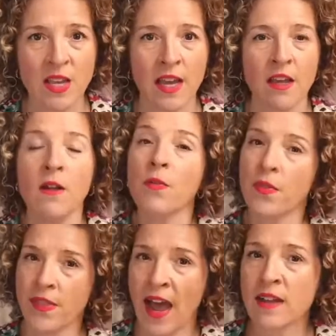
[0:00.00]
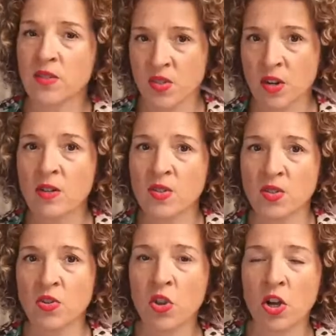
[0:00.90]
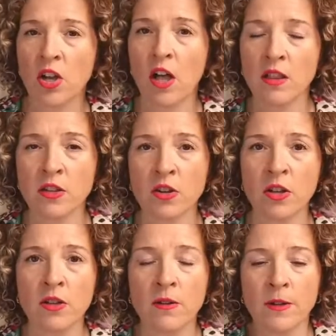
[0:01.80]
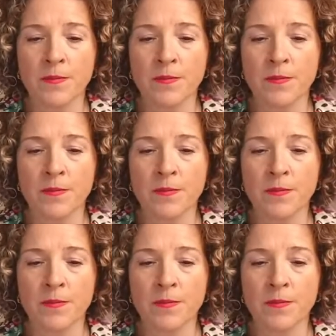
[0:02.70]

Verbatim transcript: Like that starts to look a little